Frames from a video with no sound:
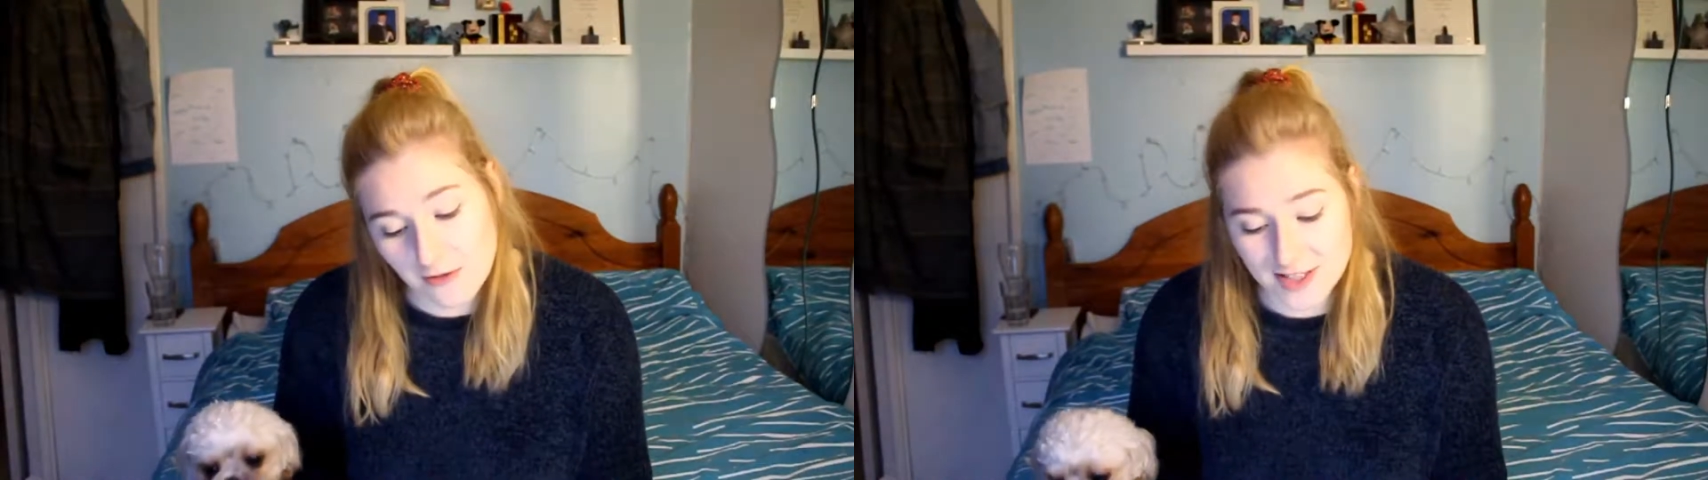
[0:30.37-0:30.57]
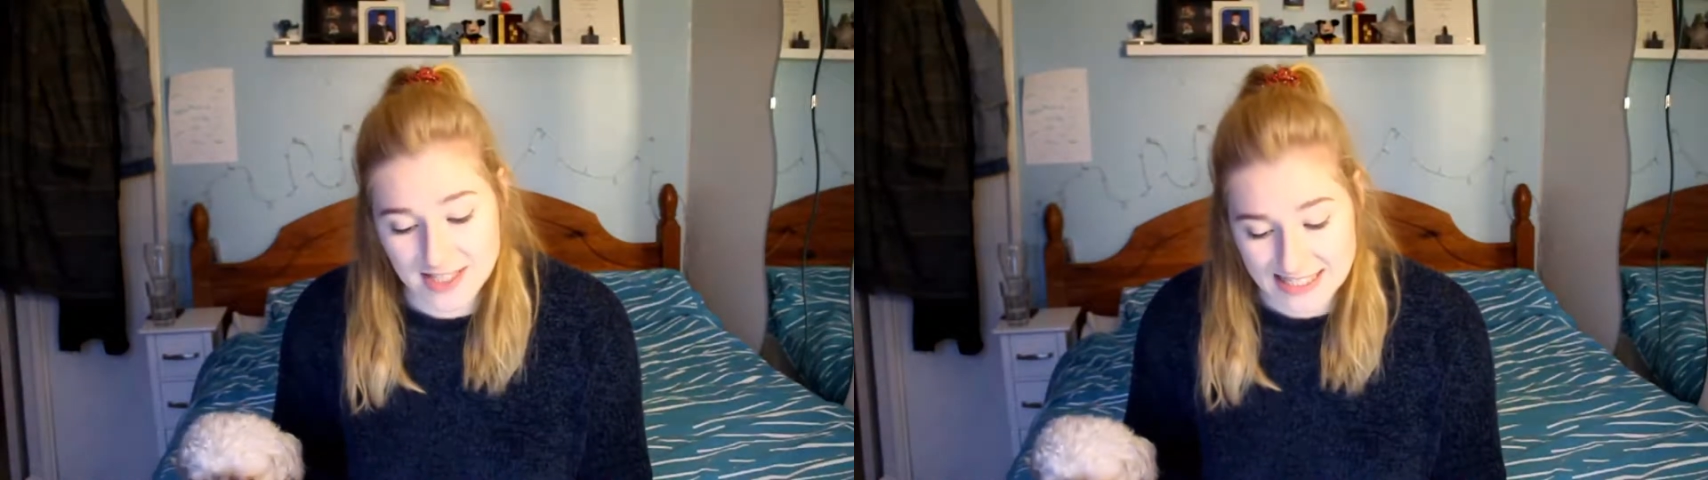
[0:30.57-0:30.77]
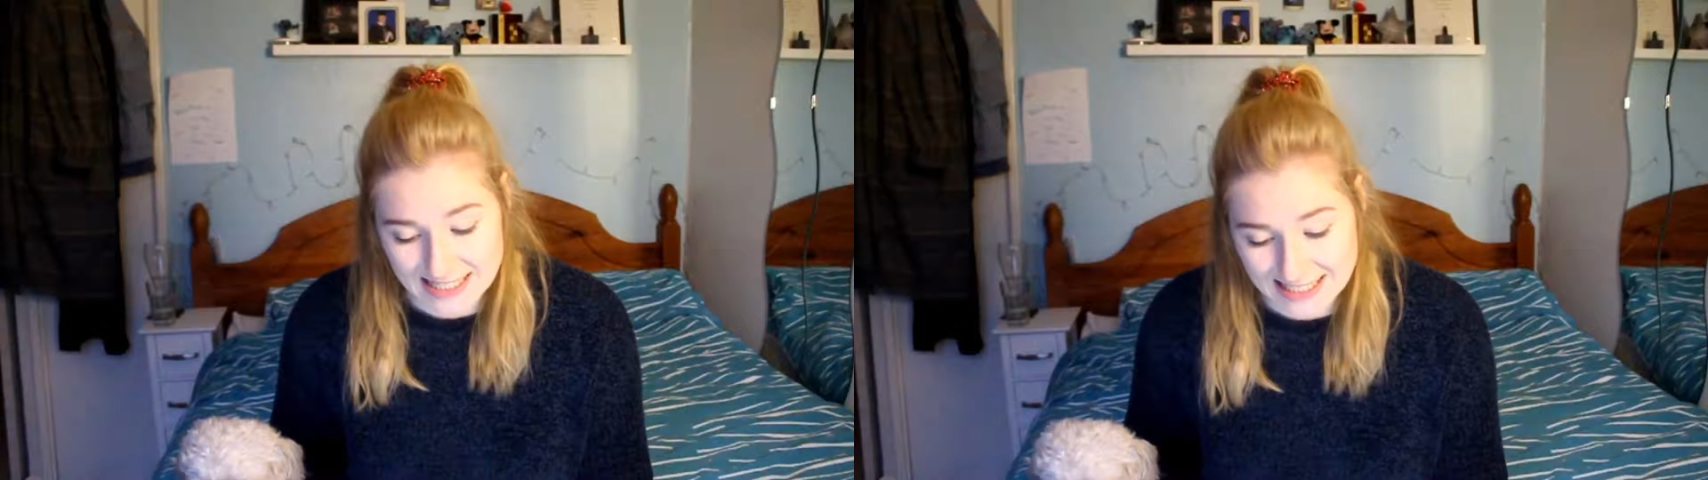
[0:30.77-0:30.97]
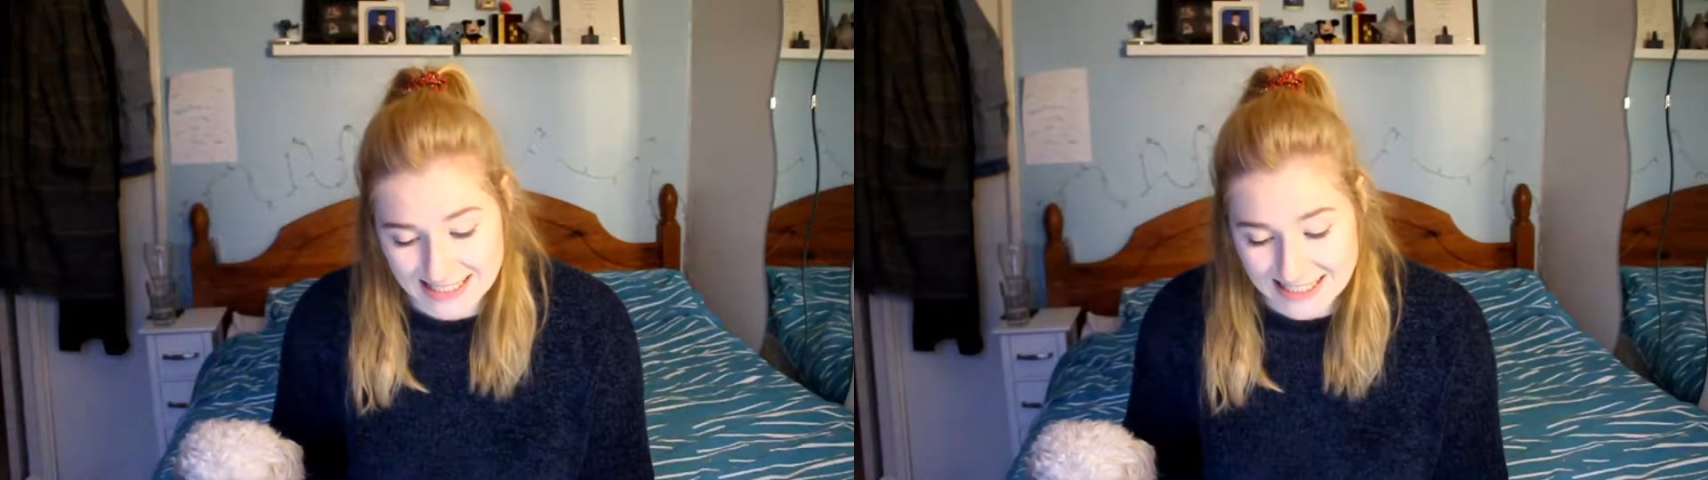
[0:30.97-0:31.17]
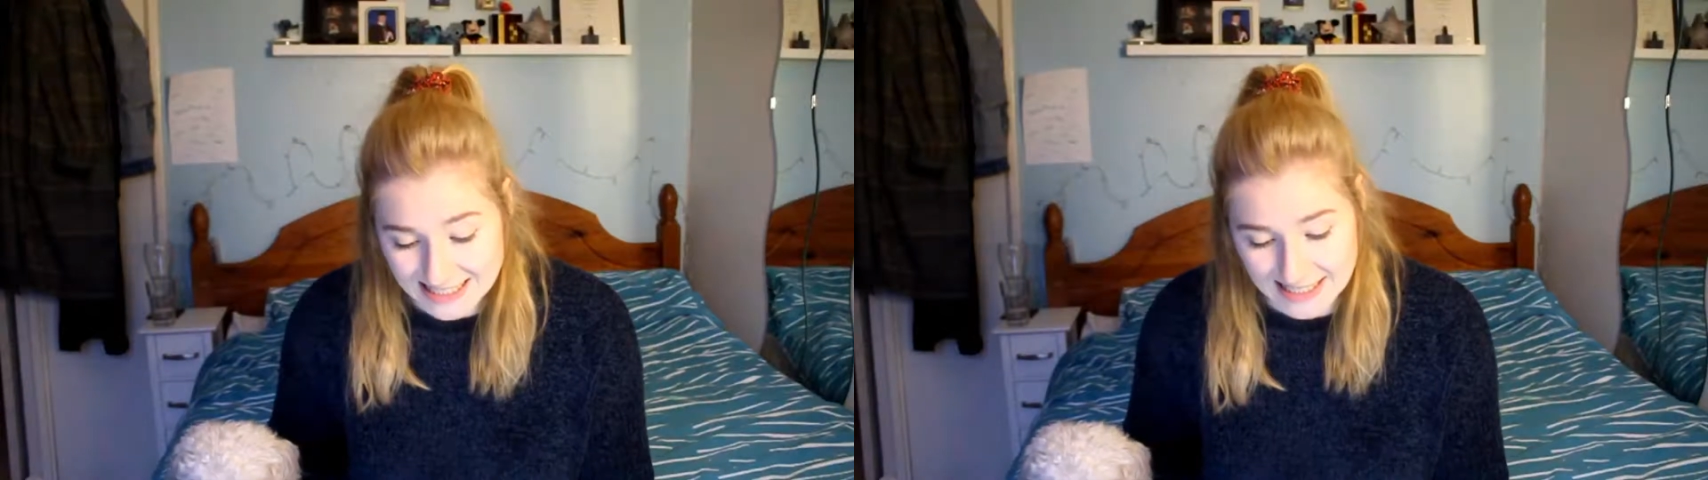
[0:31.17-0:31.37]
visited a
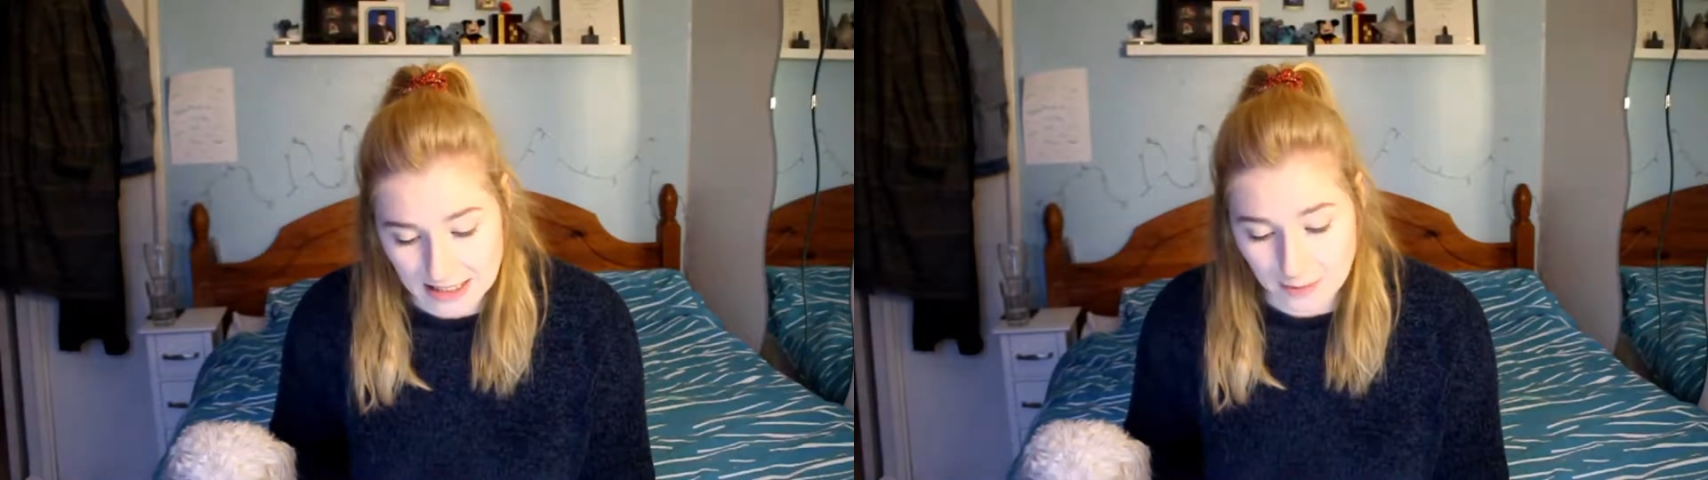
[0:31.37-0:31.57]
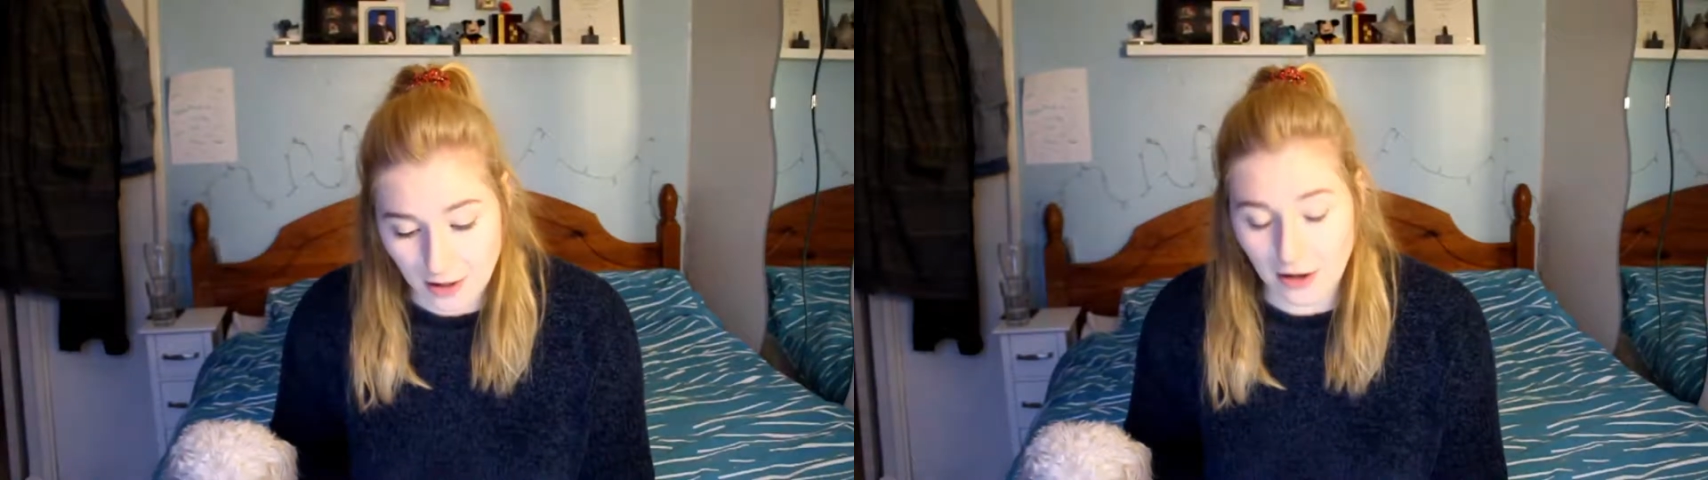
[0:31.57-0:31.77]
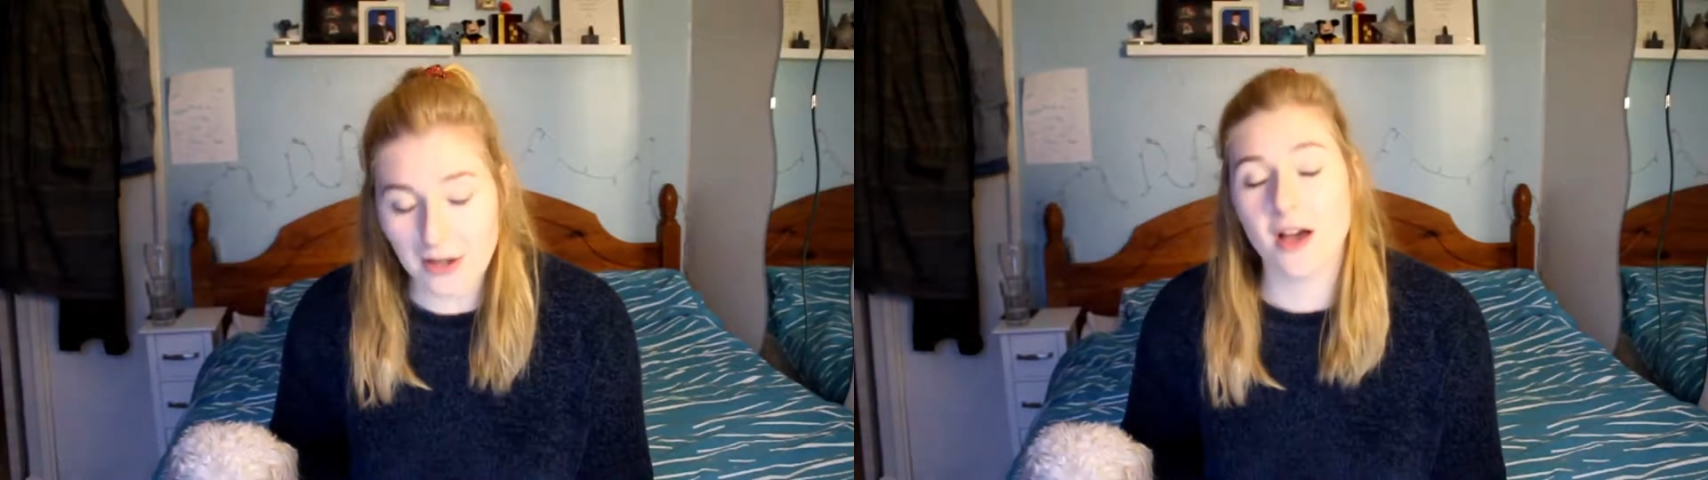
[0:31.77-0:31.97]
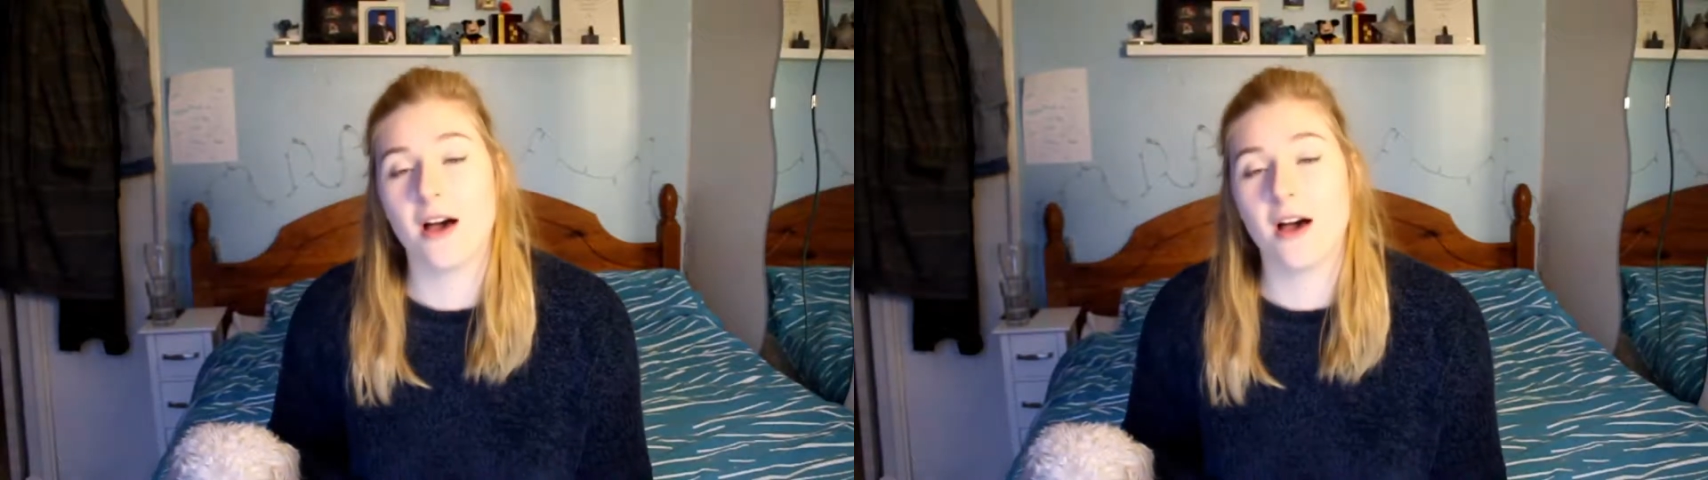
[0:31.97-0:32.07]
Disney park?